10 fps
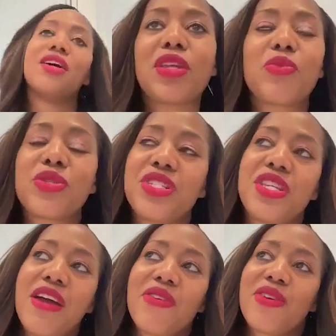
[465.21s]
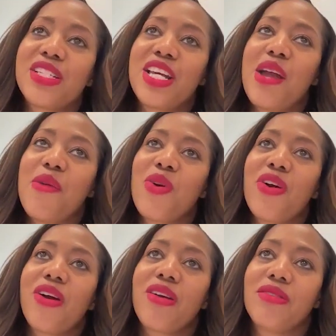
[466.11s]
There was never a time
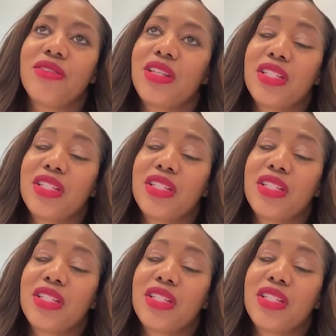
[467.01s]
where,